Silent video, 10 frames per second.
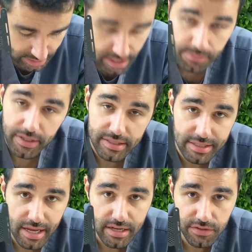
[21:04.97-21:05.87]
of top plate
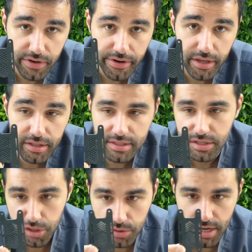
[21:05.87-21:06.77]
design is this is a
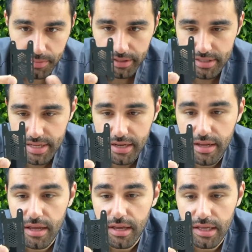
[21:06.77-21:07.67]
new top plate design,
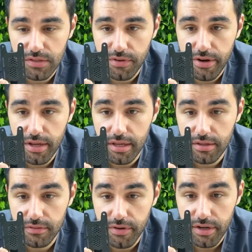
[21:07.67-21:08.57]
is very,
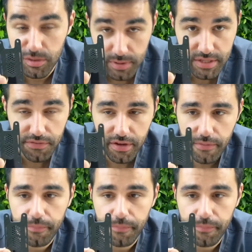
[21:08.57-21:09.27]
very specific.